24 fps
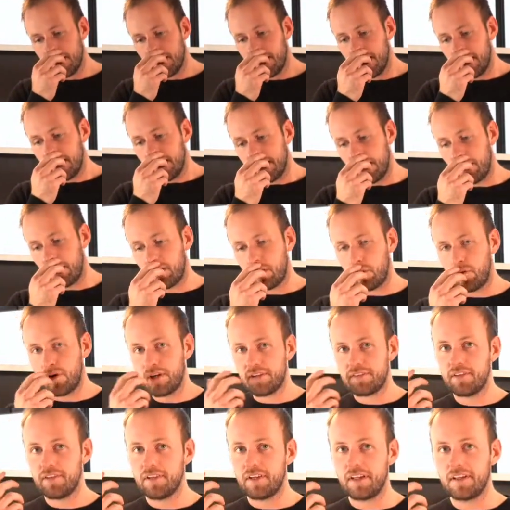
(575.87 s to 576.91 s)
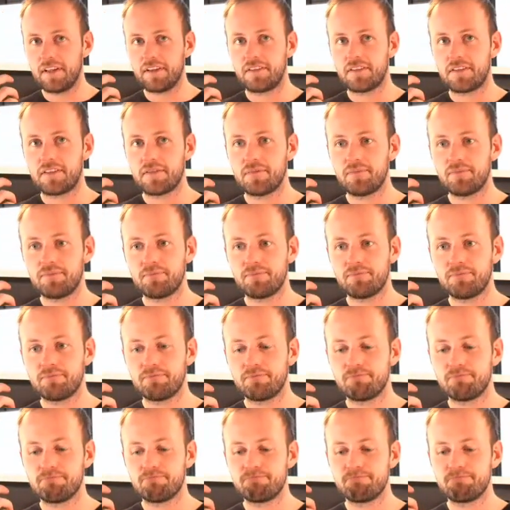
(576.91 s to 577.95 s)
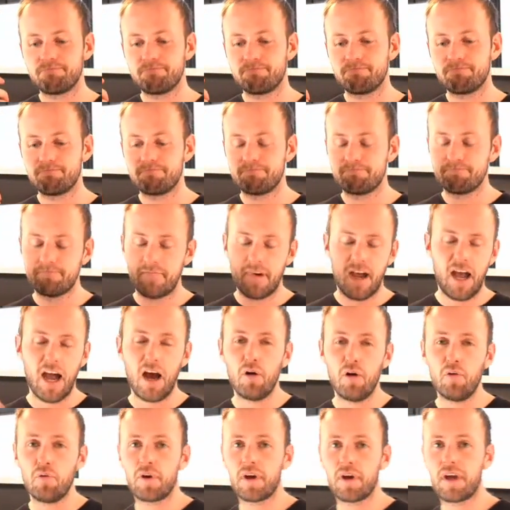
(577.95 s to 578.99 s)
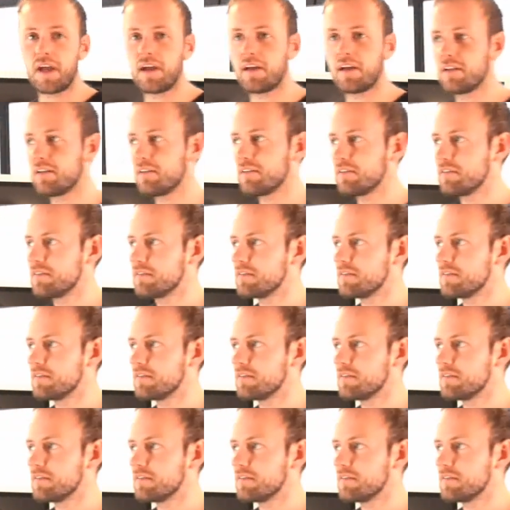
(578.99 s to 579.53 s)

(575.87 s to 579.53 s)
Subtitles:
Now the question is, how can